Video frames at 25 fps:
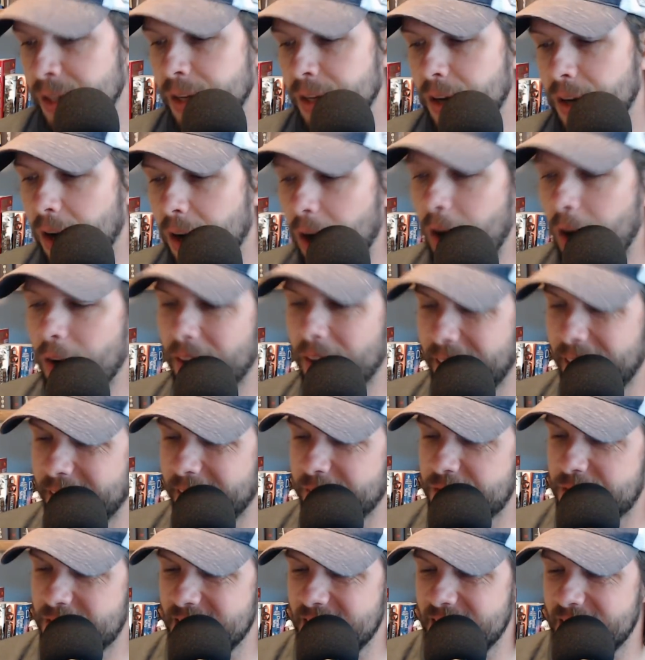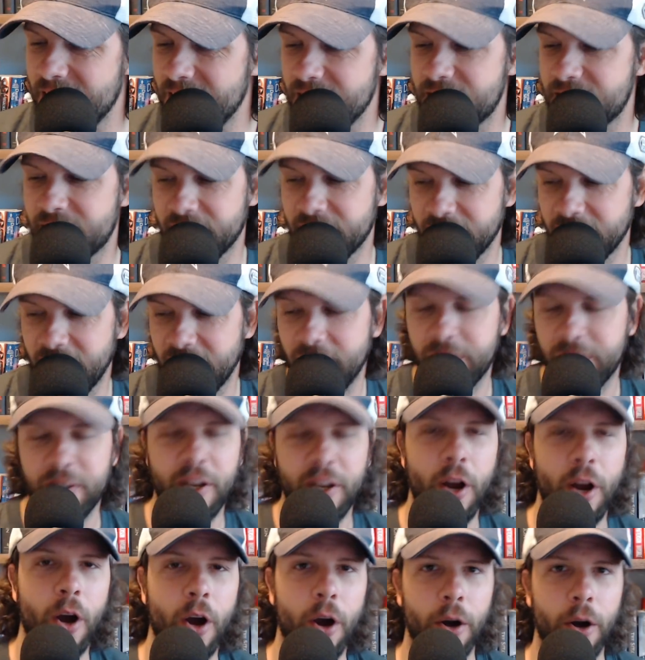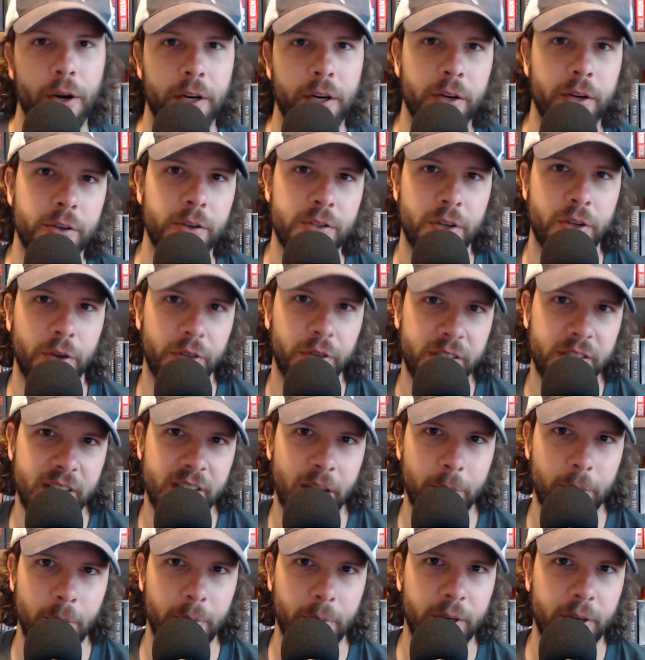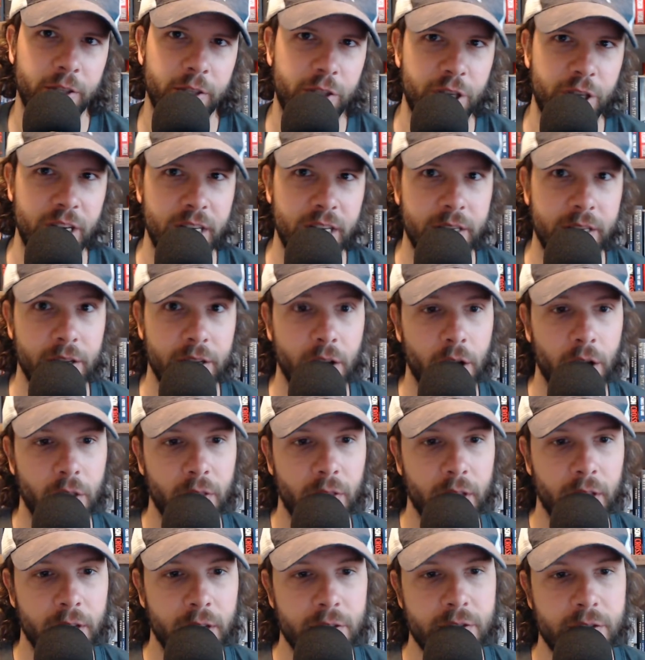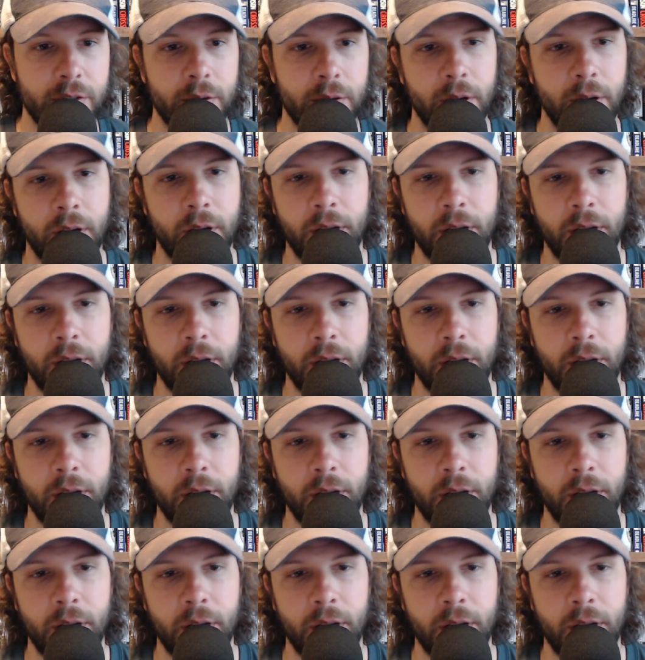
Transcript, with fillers: all N F C East left guard. Here's the only time I'm going to cheat on this.